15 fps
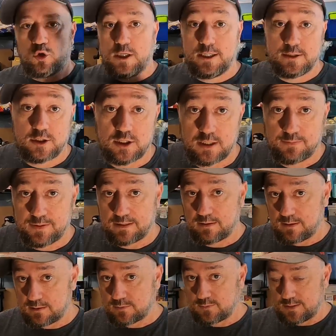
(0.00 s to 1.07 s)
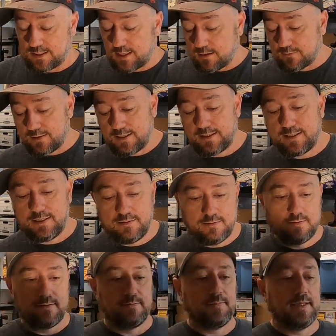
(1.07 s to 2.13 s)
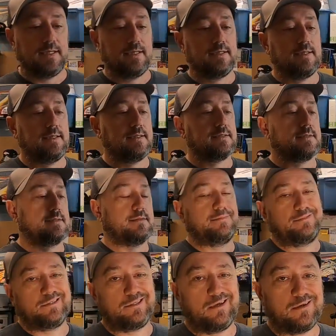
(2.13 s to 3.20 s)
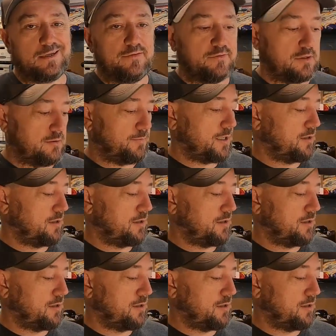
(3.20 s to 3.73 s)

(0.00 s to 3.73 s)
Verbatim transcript: Dread shipping this one already, but it's not even a